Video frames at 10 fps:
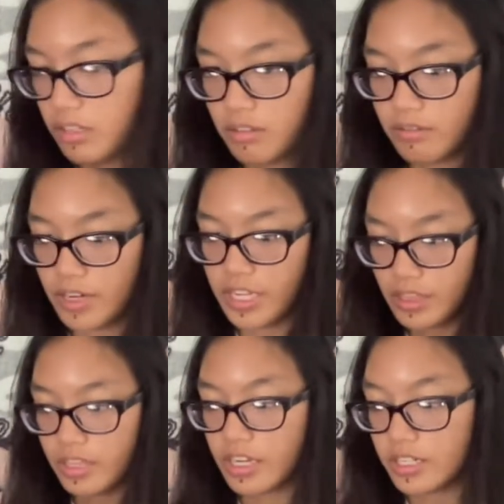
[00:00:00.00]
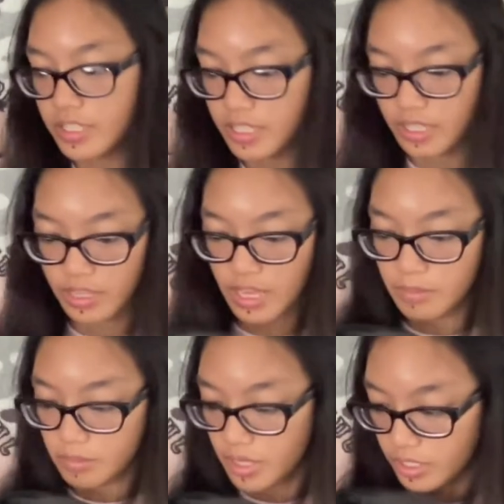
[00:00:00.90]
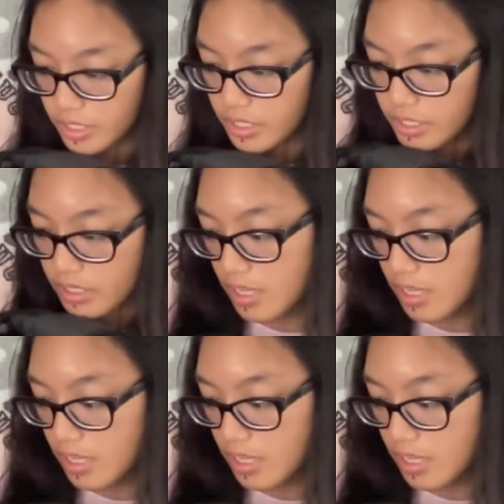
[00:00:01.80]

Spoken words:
there. Right, there's that pocket,